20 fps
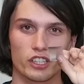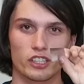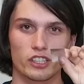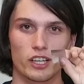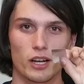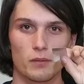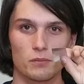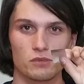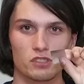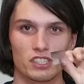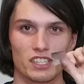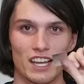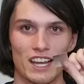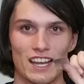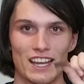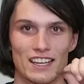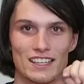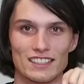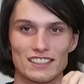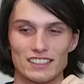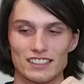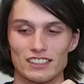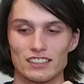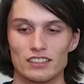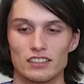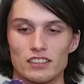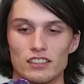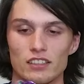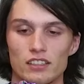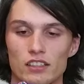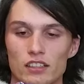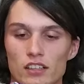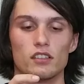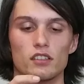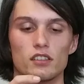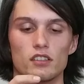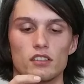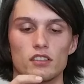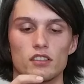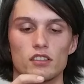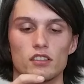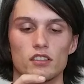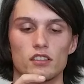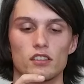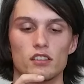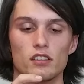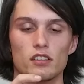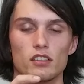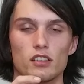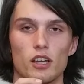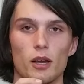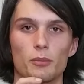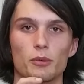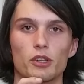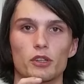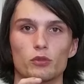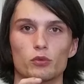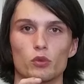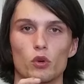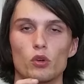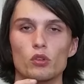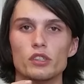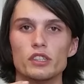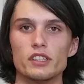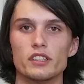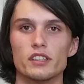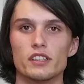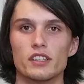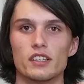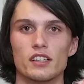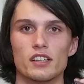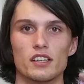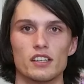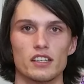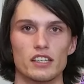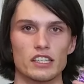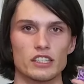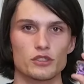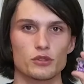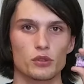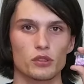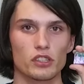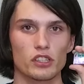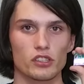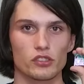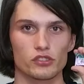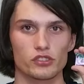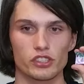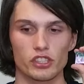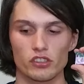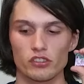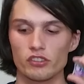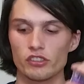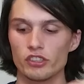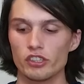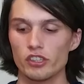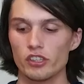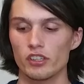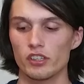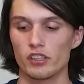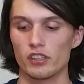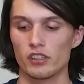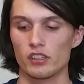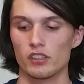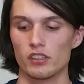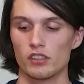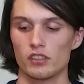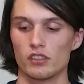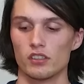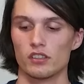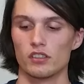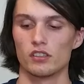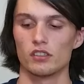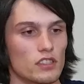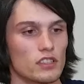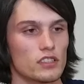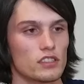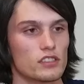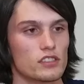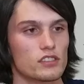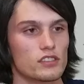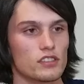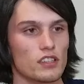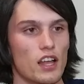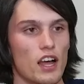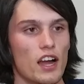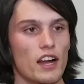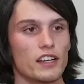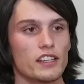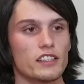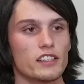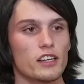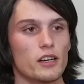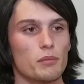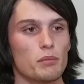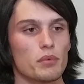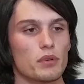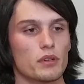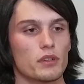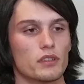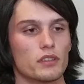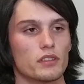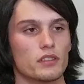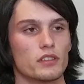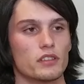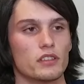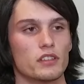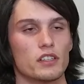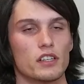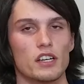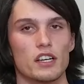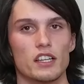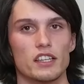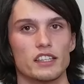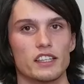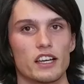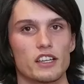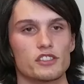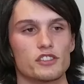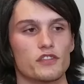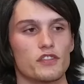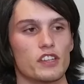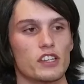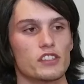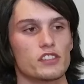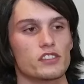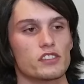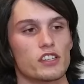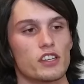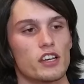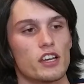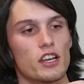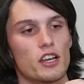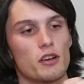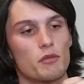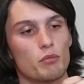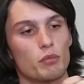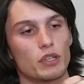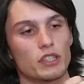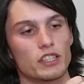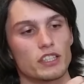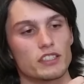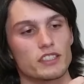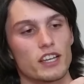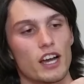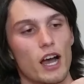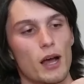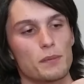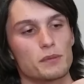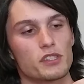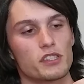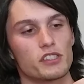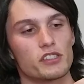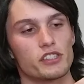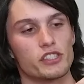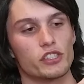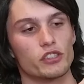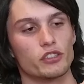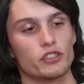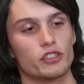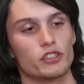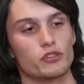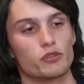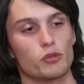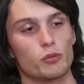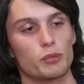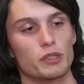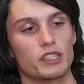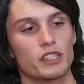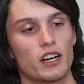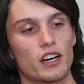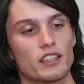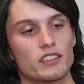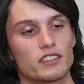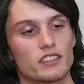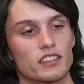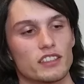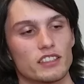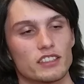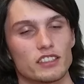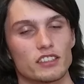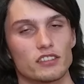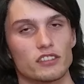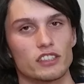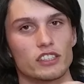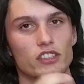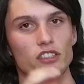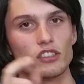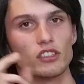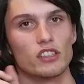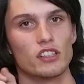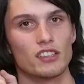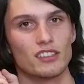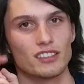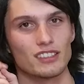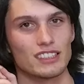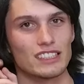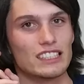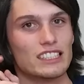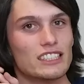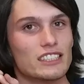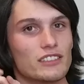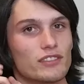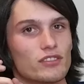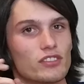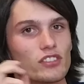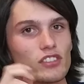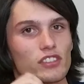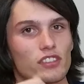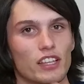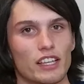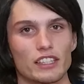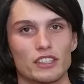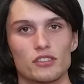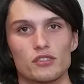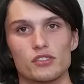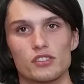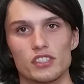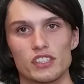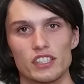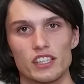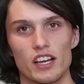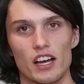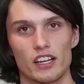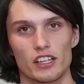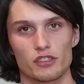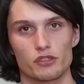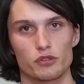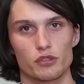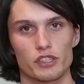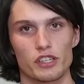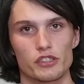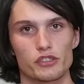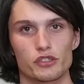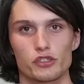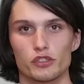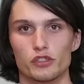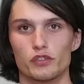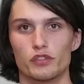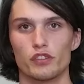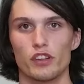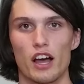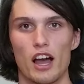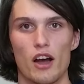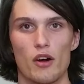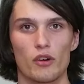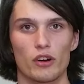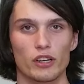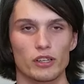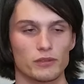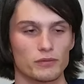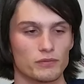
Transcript: comes in handy. I'm going to roll it into a little cylinder, slide it up the edge of this, but the tops of the cylinders will be cut into little leaves like you see on a traditional flower.